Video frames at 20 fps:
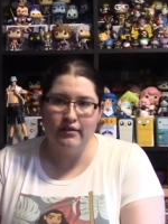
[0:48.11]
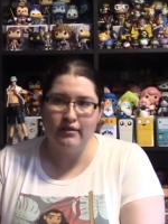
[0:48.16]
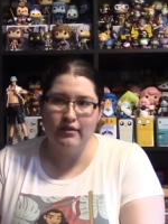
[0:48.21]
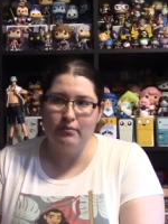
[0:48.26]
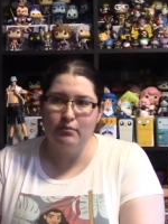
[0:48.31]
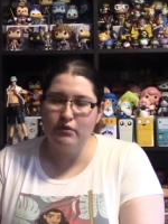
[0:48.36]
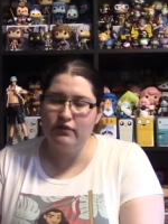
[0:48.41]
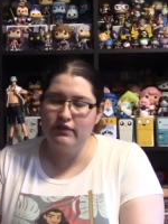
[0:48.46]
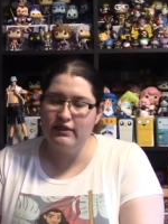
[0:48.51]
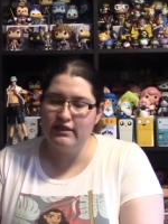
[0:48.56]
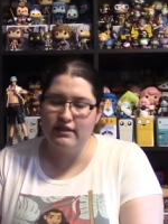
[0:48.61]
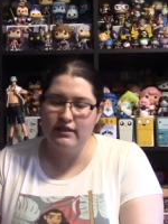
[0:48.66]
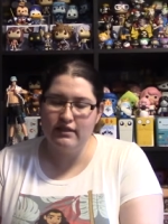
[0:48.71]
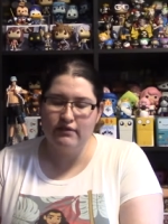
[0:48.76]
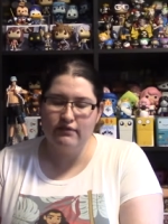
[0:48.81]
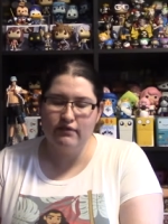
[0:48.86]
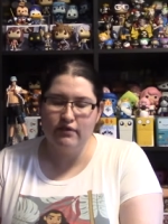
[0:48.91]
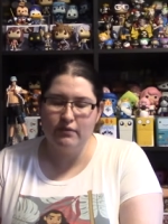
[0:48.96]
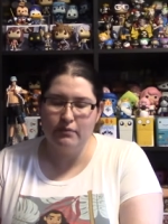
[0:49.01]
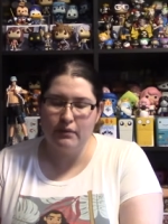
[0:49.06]
the movie
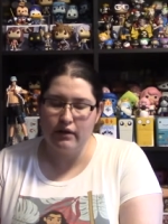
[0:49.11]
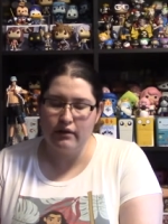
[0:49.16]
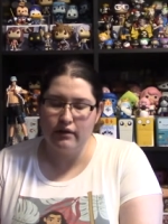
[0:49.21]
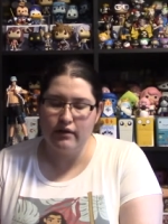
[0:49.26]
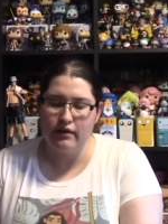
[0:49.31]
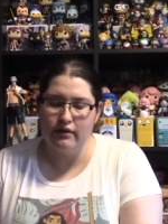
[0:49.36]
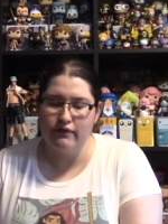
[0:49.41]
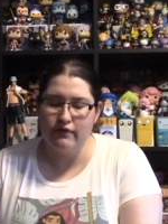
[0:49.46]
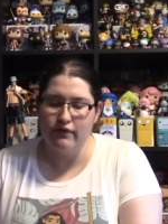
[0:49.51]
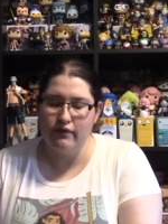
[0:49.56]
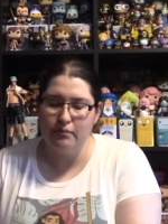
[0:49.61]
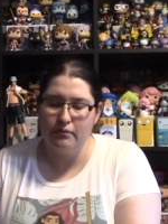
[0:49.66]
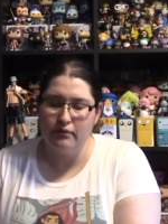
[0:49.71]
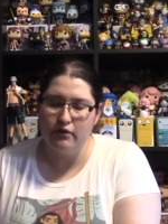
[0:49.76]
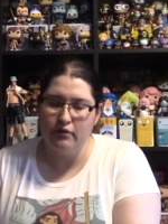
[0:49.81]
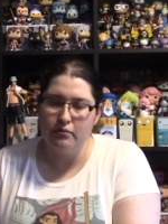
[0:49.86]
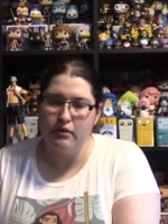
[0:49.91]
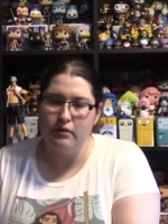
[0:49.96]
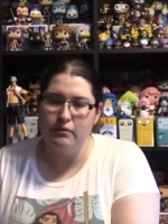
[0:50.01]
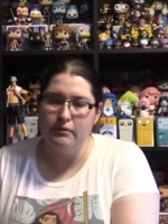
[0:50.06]
scene from Ariel from
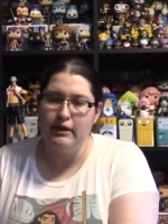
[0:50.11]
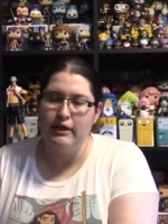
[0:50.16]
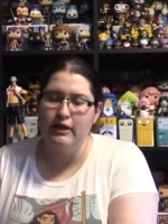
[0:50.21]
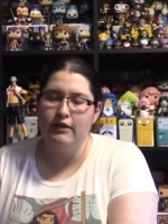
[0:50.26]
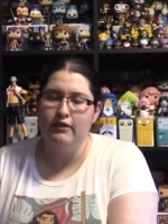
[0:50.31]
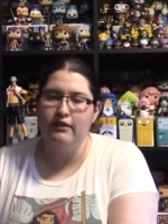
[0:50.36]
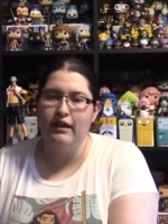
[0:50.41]
Little Mermaid.